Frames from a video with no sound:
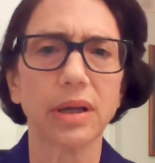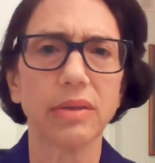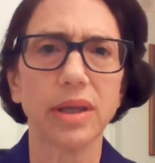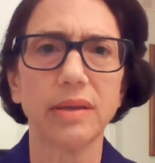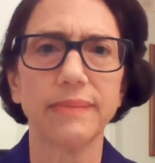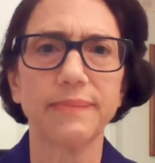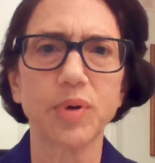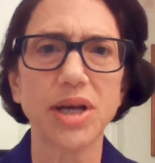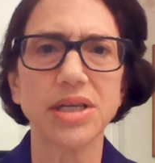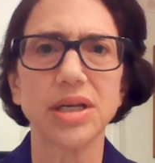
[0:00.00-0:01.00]
the
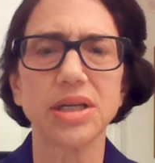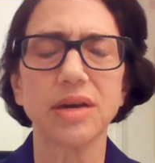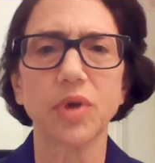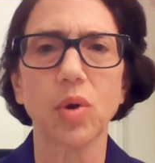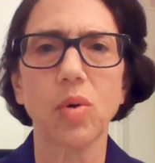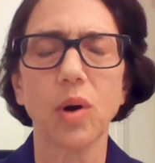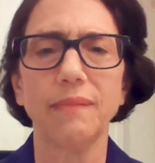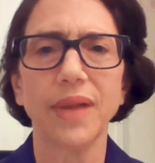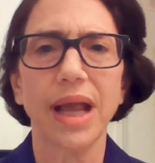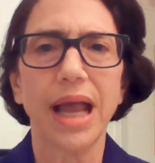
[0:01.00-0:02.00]
precedence of the
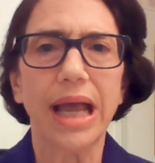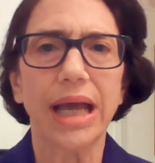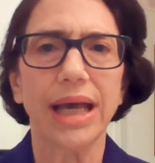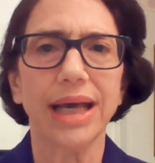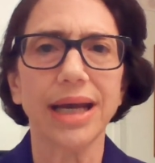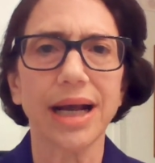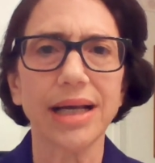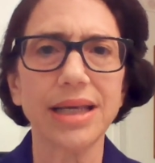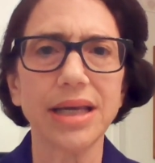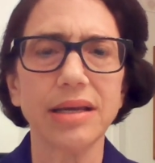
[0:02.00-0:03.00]
court. And
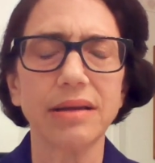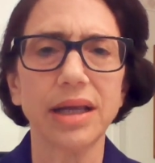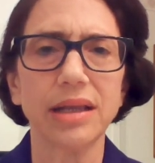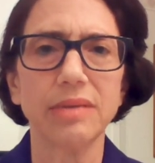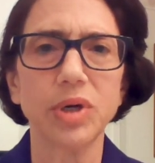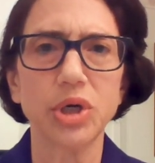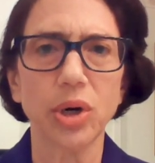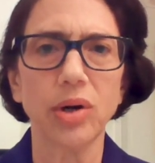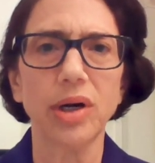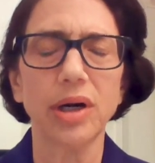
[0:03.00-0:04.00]
I think in the
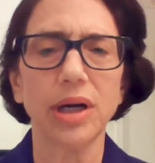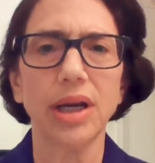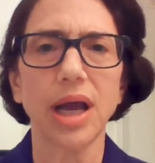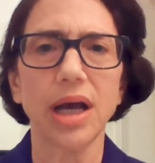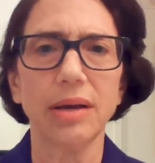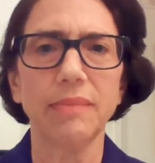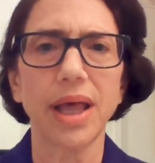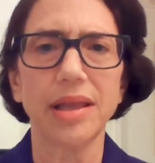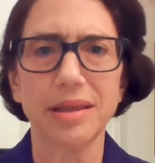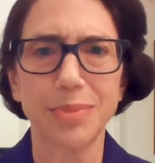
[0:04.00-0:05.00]
majority
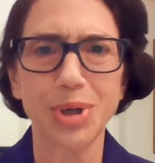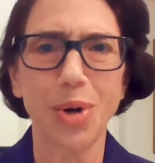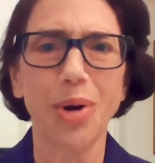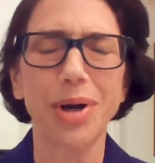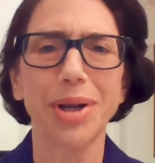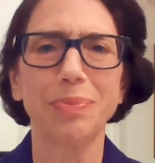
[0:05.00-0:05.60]
and the minority